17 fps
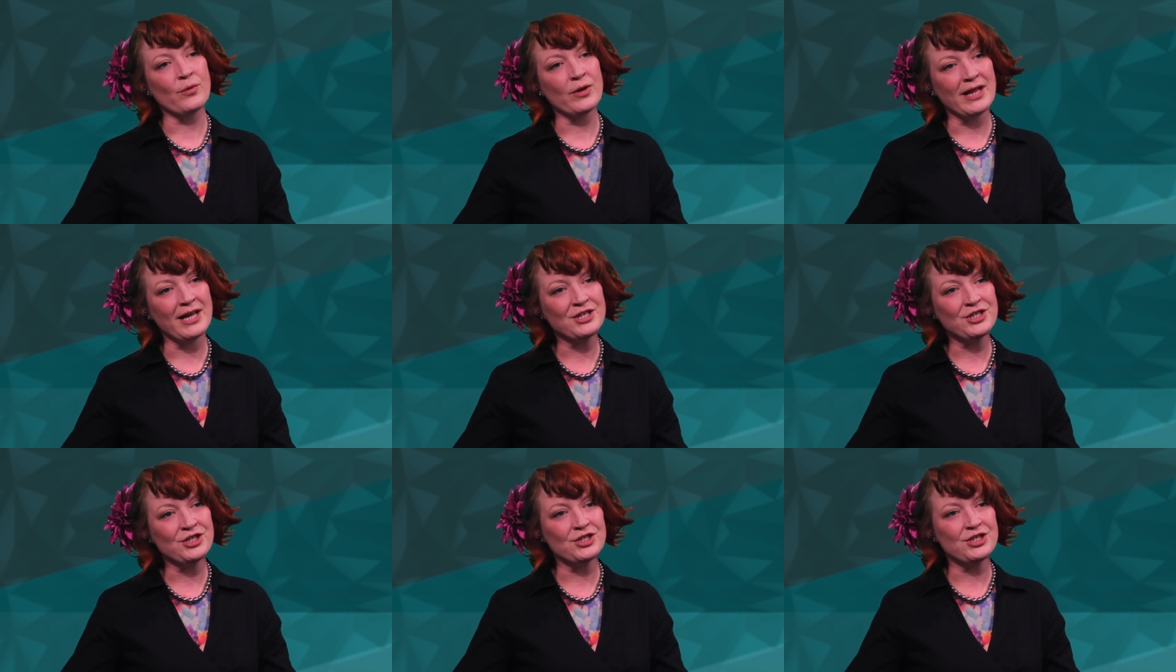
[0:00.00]
the
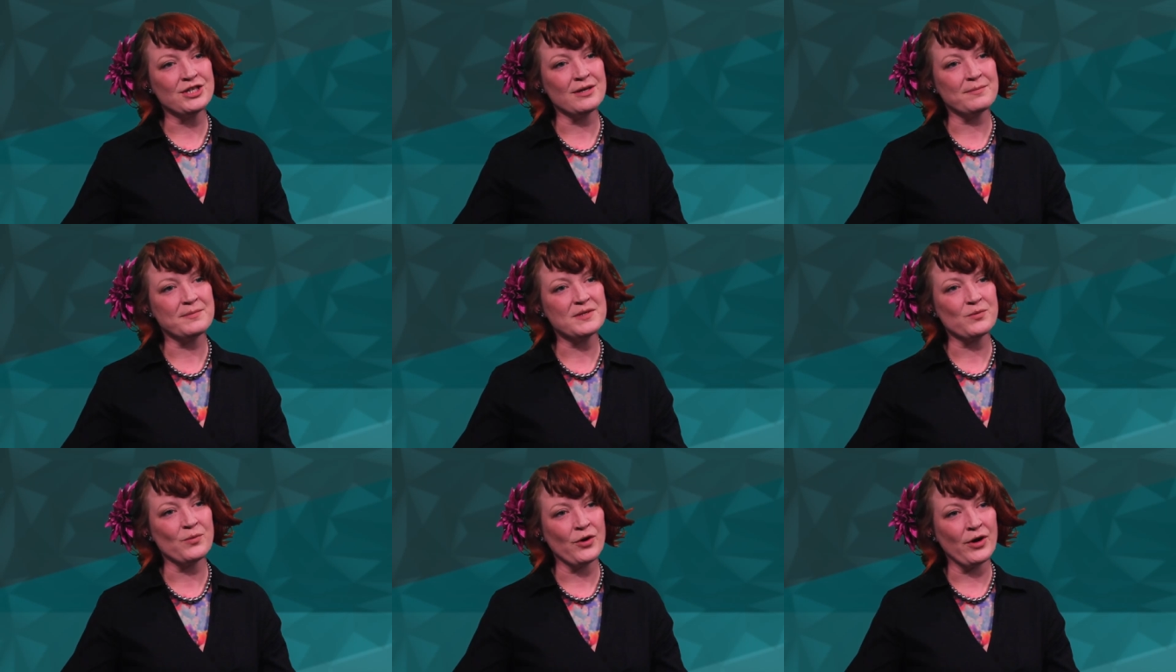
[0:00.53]

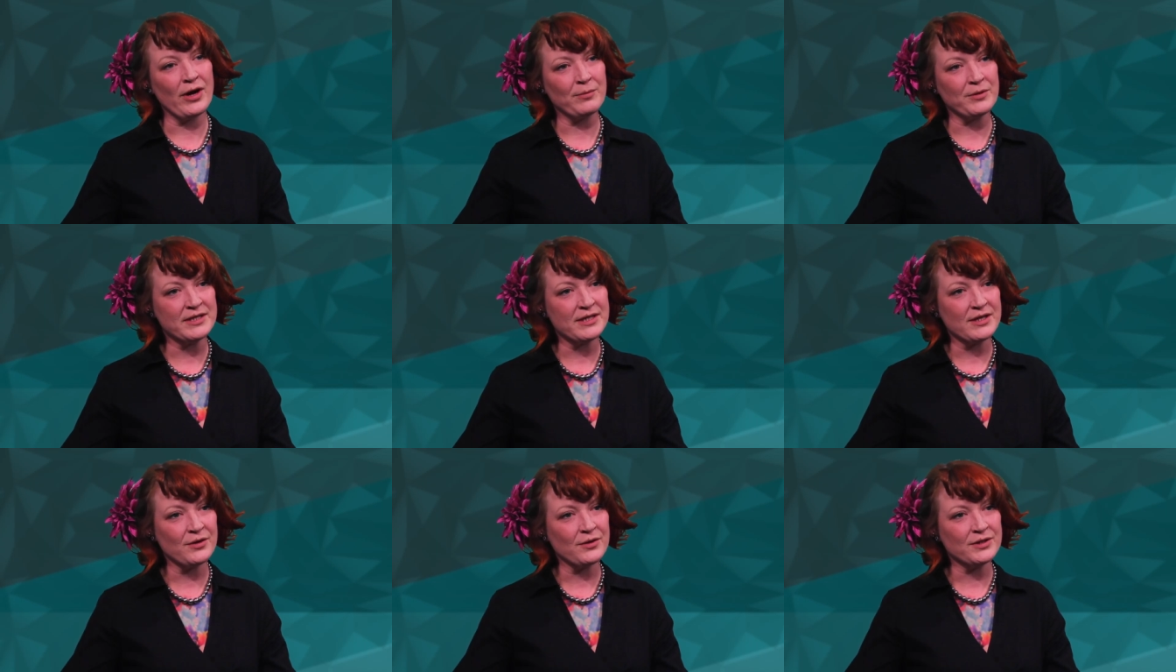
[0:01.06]
relationships we're
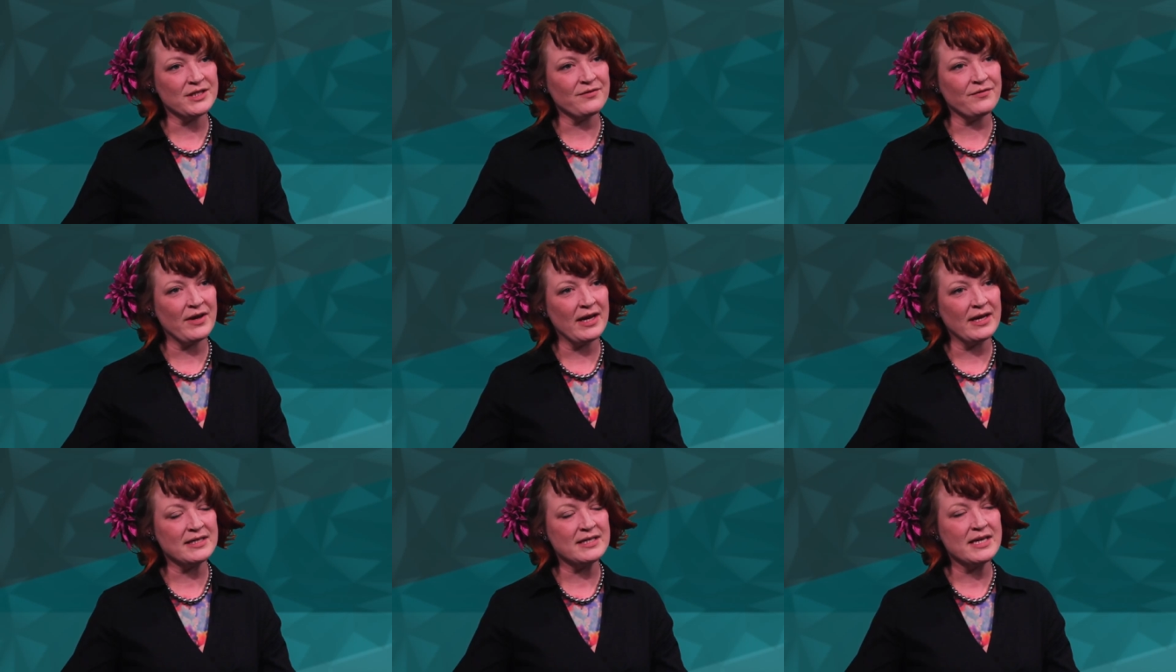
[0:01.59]
able to
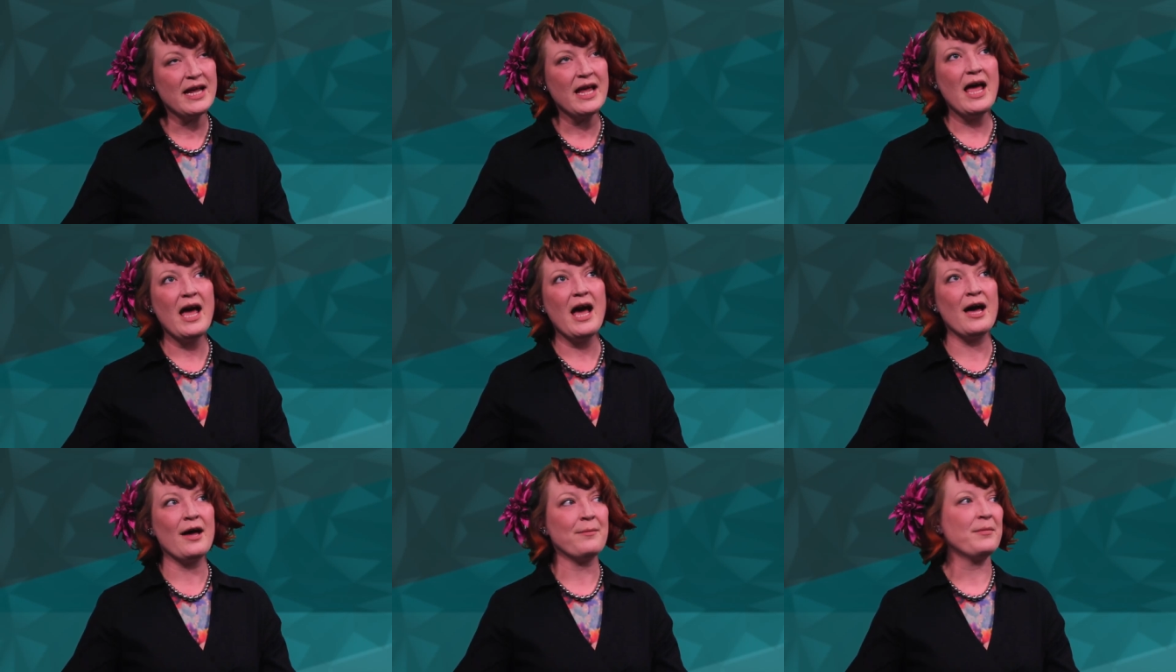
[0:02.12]
cultivate,
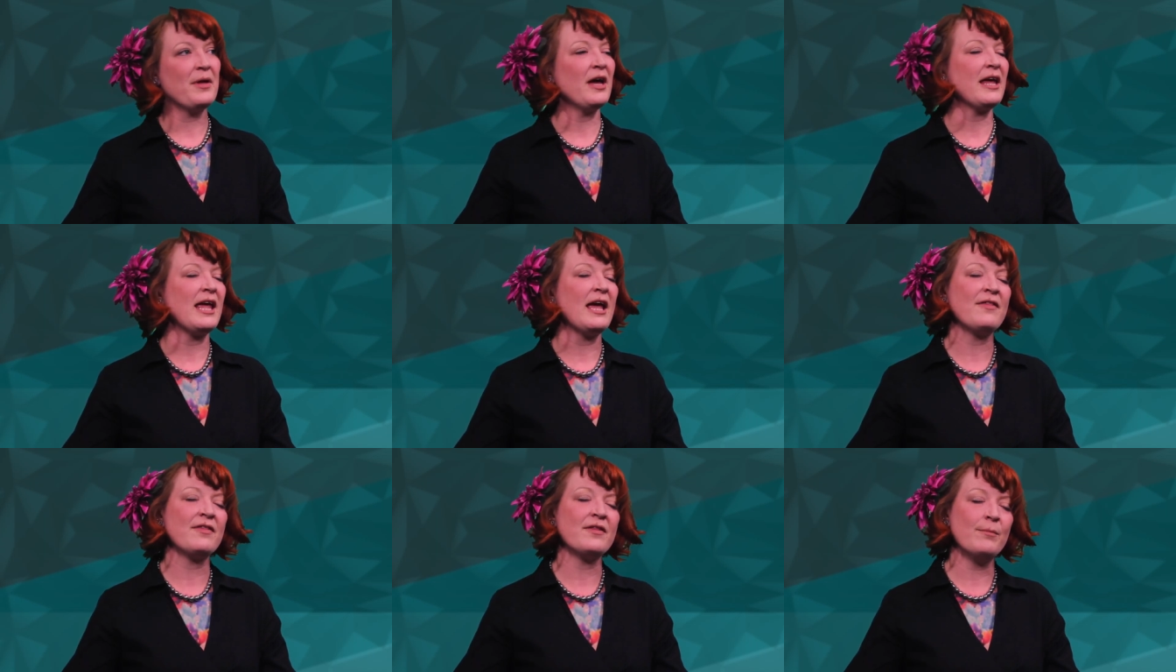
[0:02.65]
um,
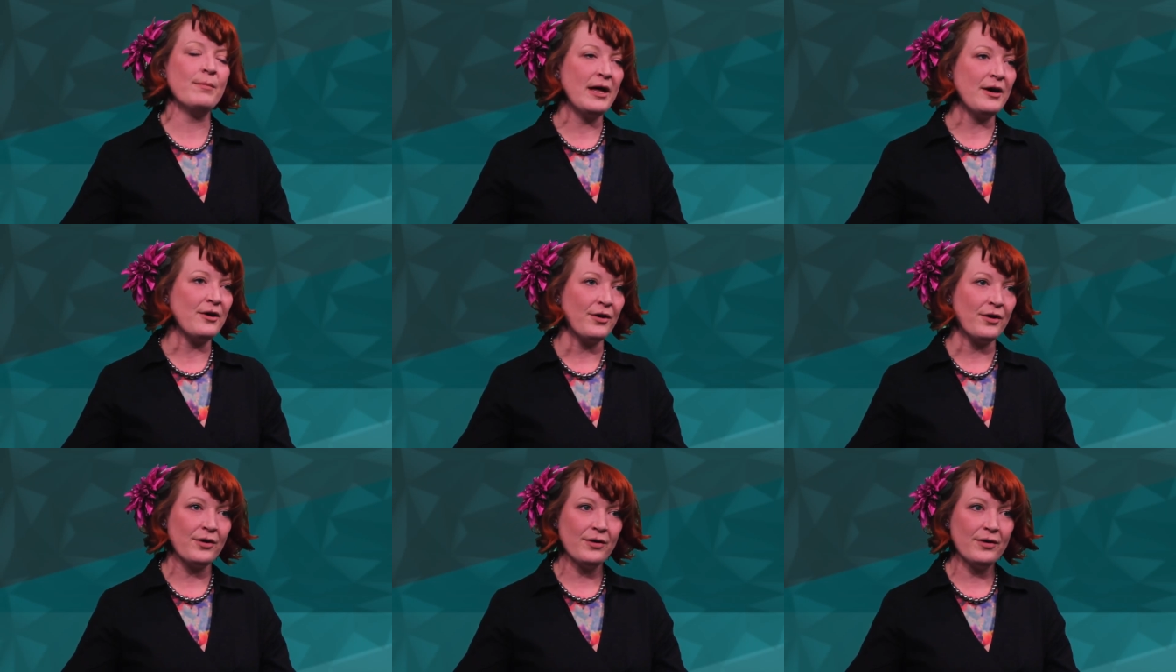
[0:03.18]
again, the
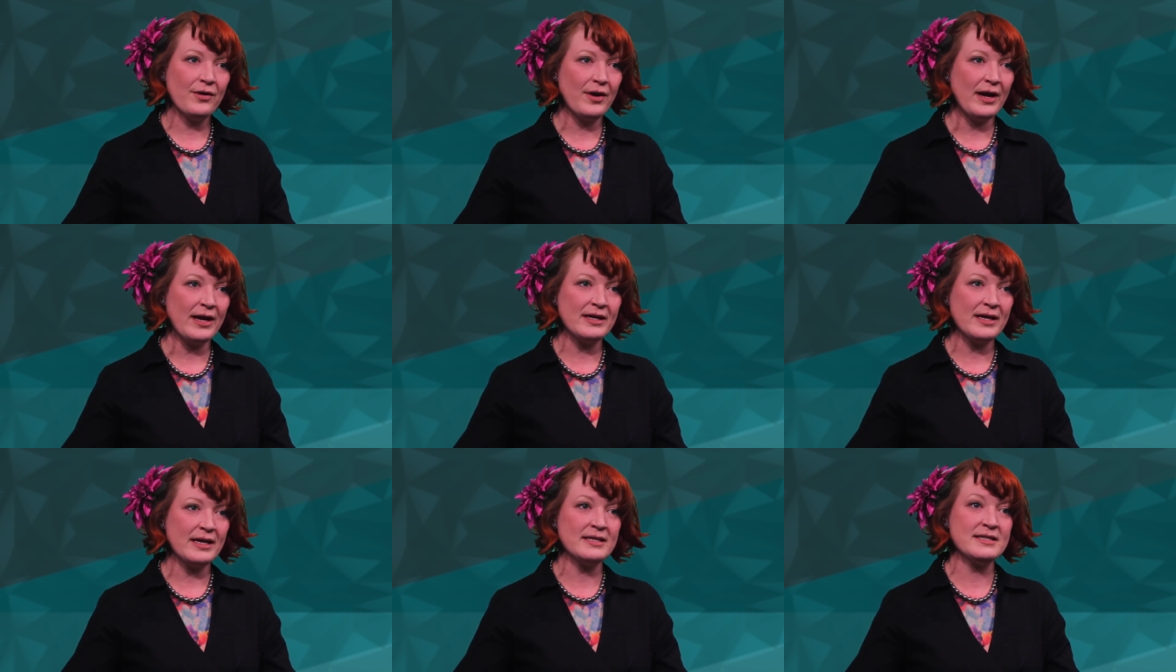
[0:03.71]
better
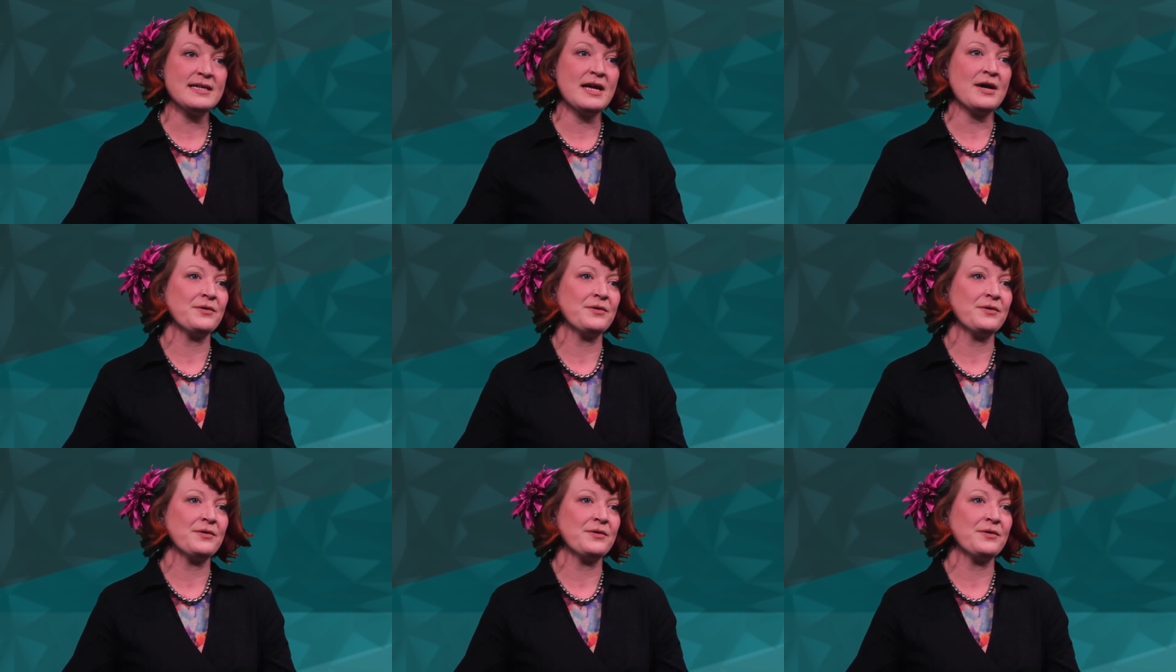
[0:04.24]
it, it